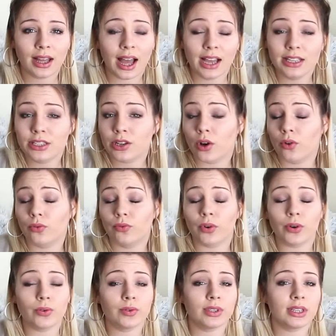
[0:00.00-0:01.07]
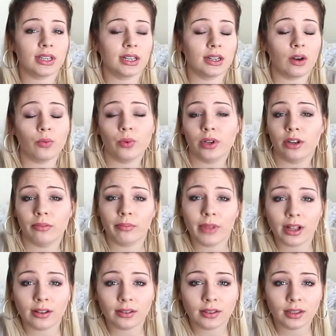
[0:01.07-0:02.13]
Ice cold frozen and I wouldn't
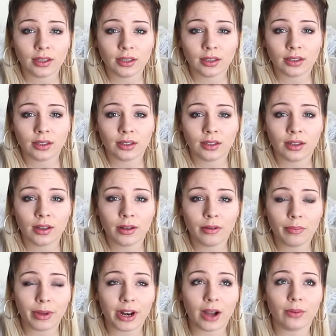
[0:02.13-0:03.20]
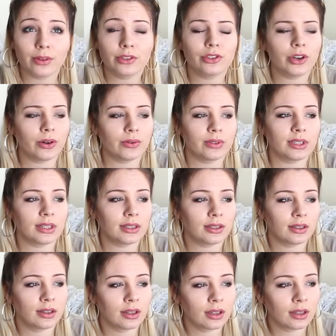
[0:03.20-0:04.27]
melt. But I was chosen.